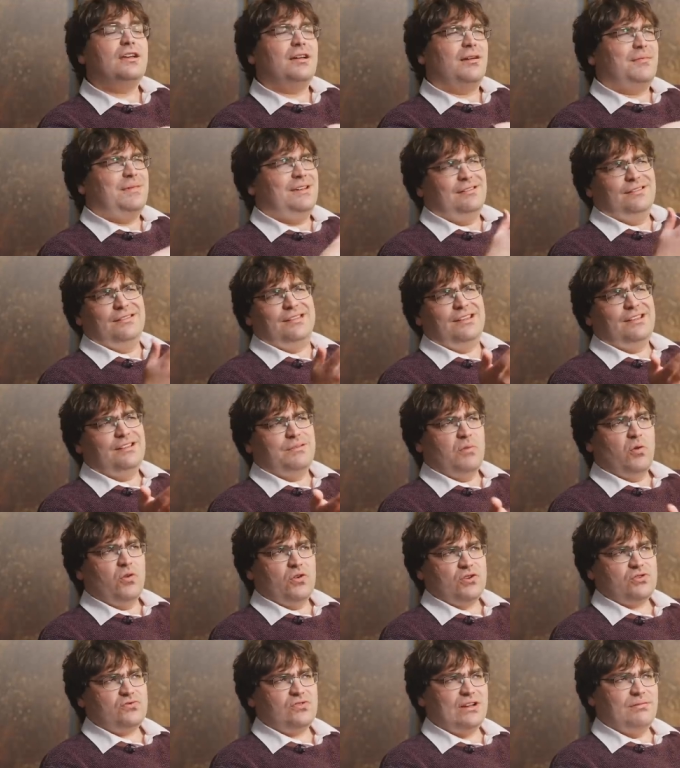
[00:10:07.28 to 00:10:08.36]
at the
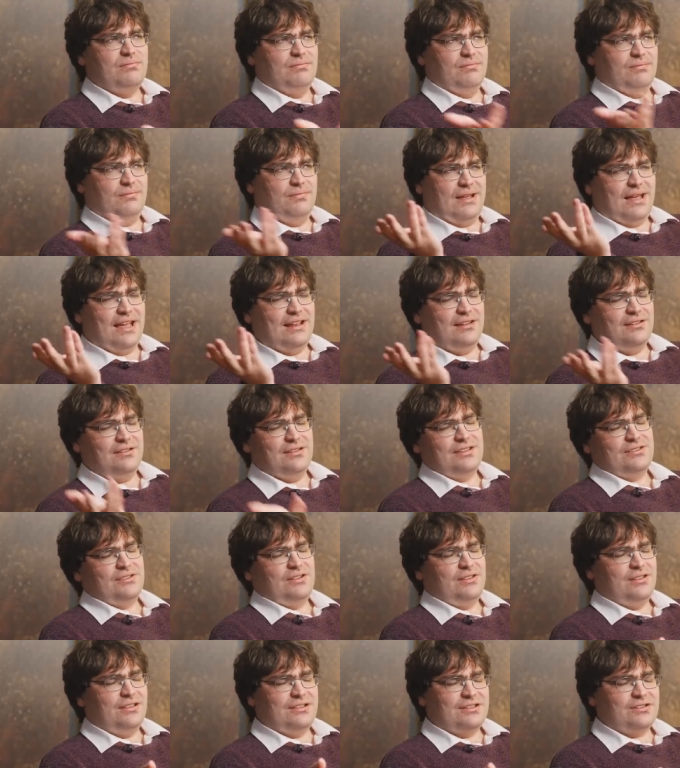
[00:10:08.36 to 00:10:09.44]
more extreme end, there's
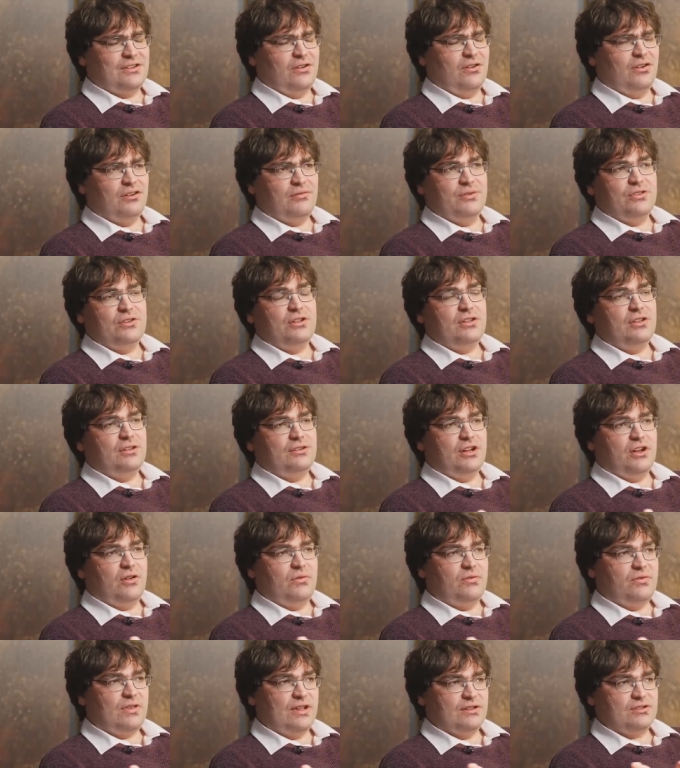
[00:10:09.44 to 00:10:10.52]
an argument that
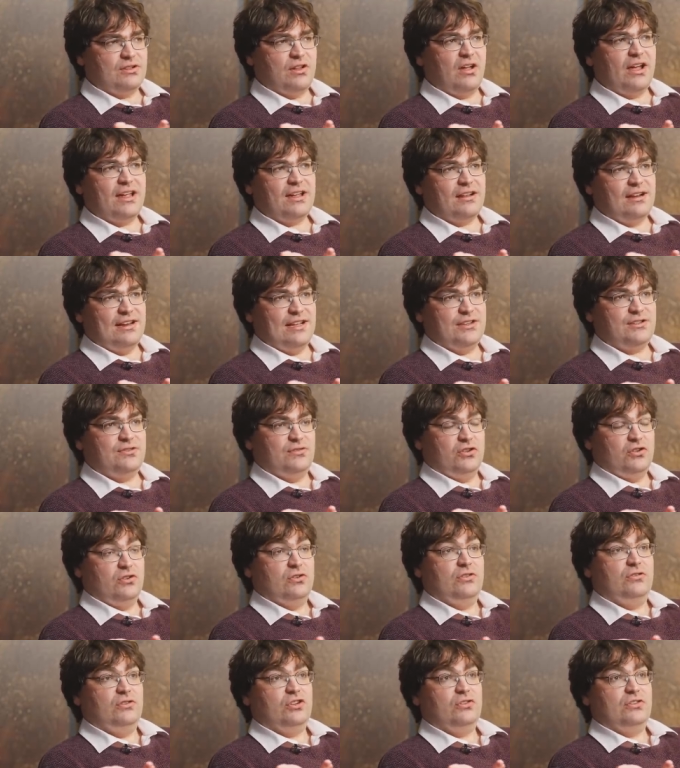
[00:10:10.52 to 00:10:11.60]
things like
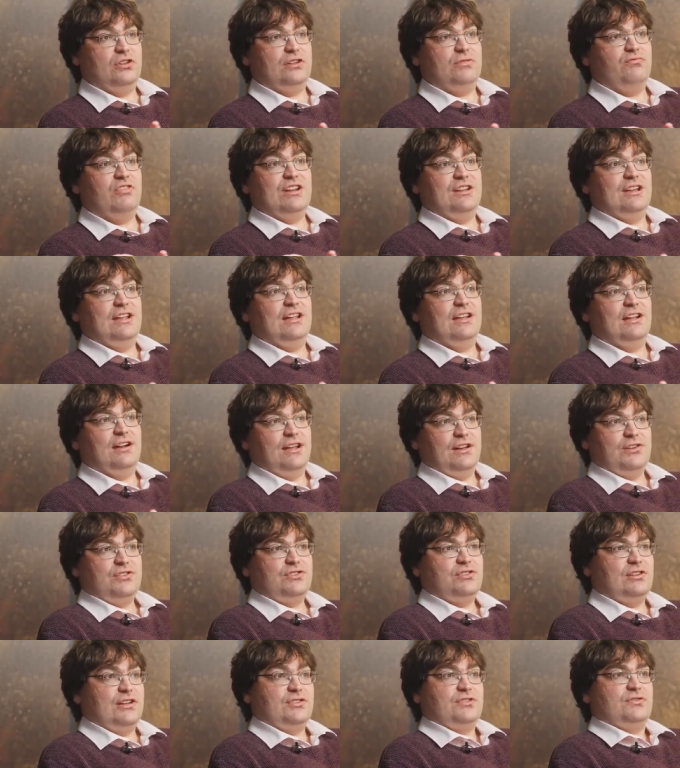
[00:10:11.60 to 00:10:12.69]
good written
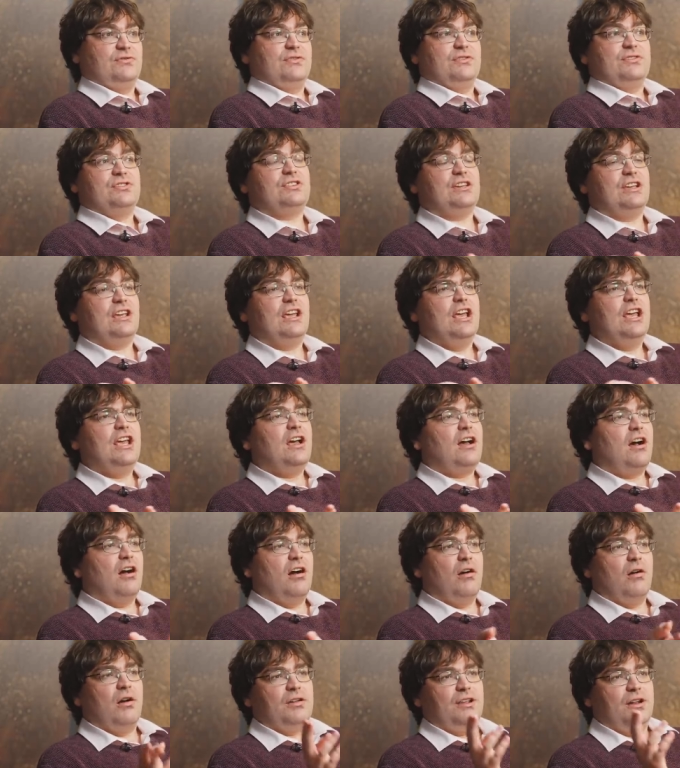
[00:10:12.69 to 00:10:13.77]
English literacy
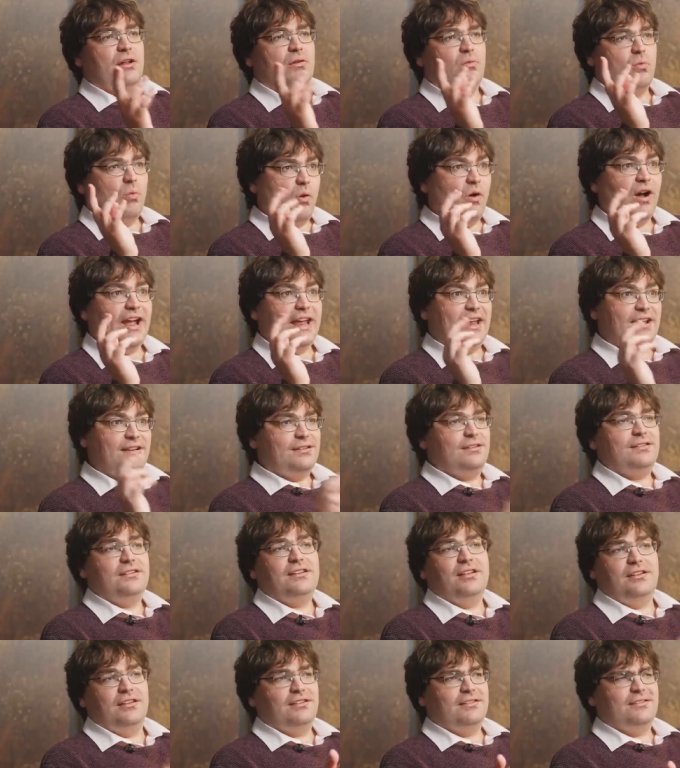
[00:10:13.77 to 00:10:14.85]
are white
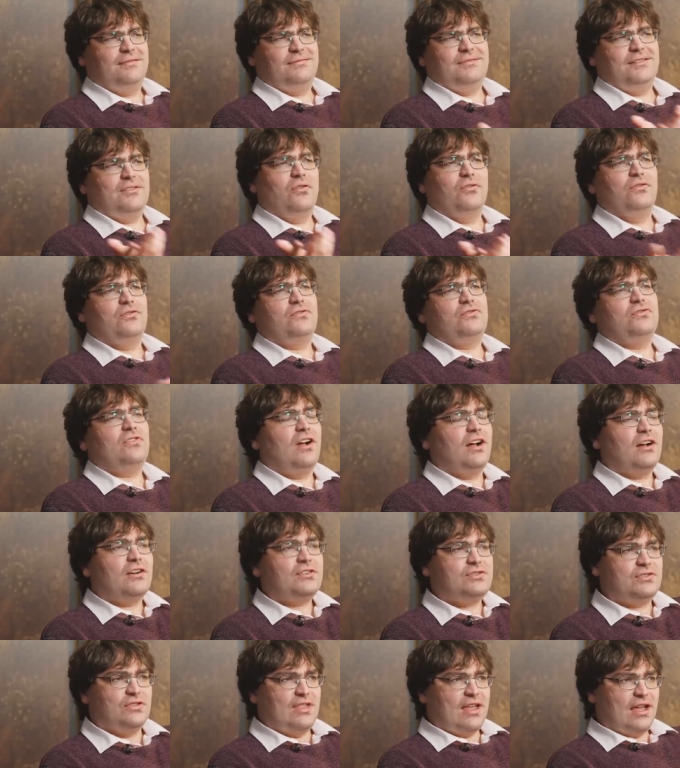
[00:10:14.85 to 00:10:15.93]

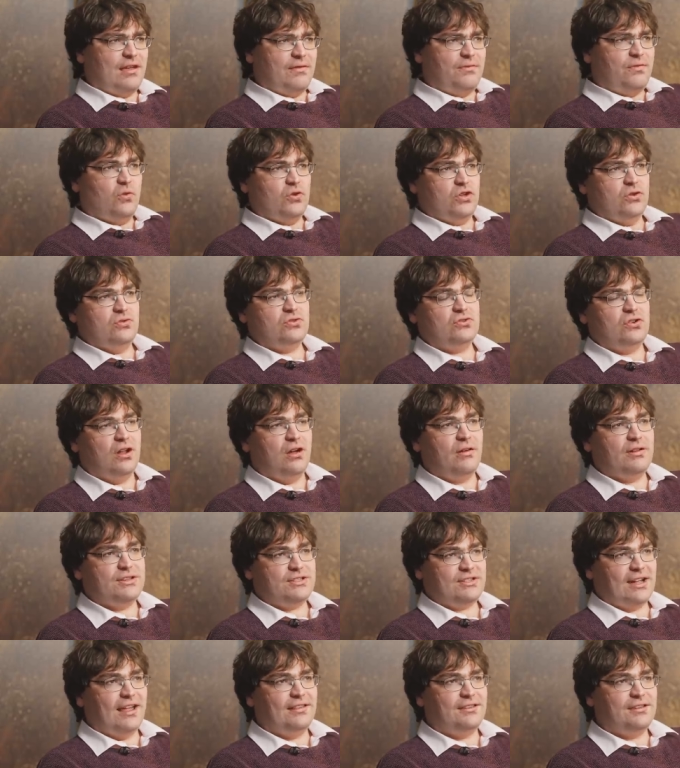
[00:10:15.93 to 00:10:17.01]
constructs, and therefore you should lower
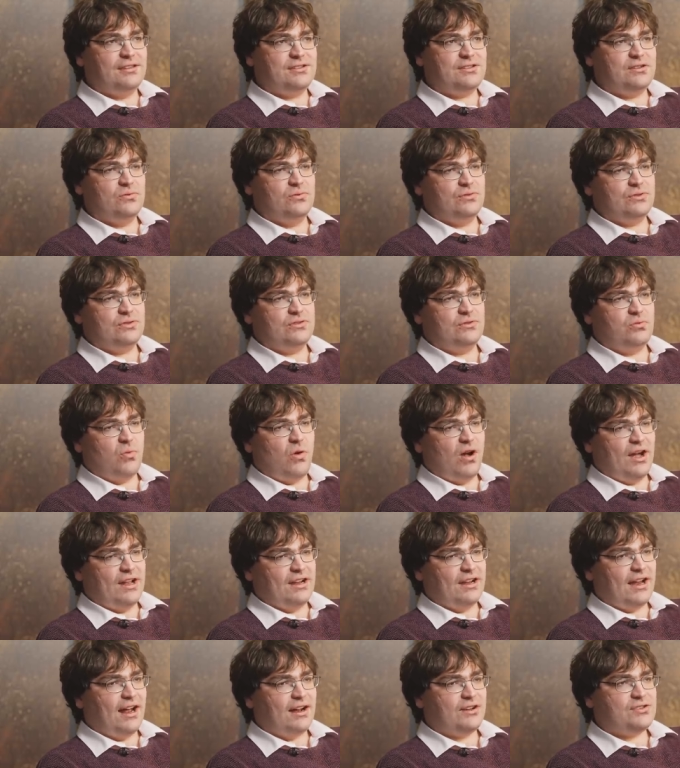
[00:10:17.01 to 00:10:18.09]
standards in order to
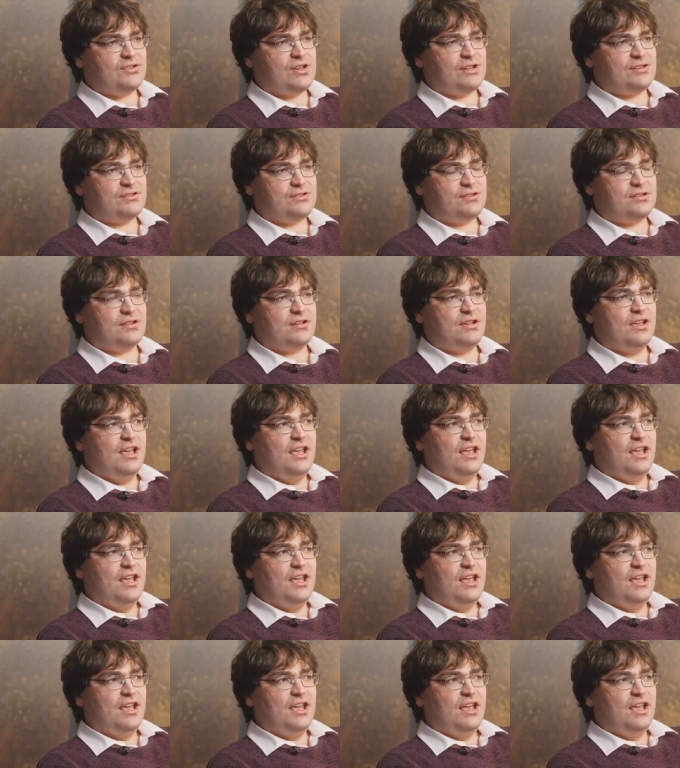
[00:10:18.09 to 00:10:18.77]
widen access to.